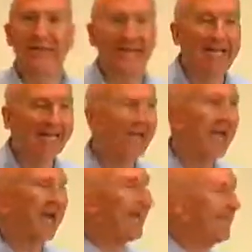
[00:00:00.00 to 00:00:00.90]
hey,
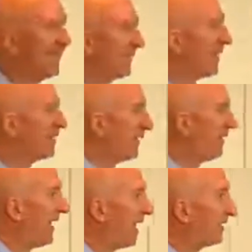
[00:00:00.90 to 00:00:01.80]
I need a couple
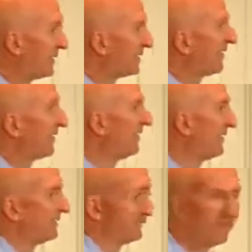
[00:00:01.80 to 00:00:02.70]
of hours to get
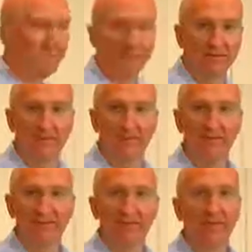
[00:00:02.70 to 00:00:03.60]
this written,
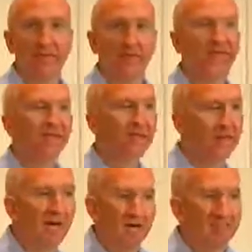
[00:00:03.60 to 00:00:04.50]
then the
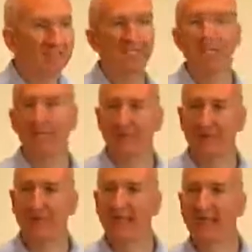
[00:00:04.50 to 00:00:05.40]
boss is going to
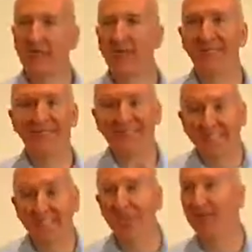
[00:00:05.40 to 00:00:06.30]
understand, well, it's
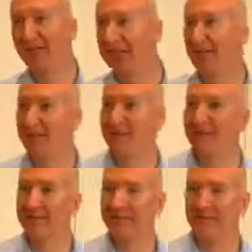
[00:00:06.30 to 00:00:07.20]
in her
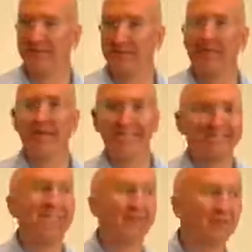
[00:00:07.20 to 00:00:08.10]
accountabilities. I
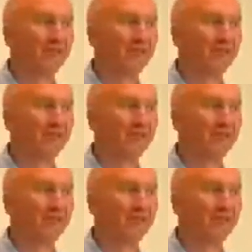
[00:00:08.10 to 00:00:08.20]
need to give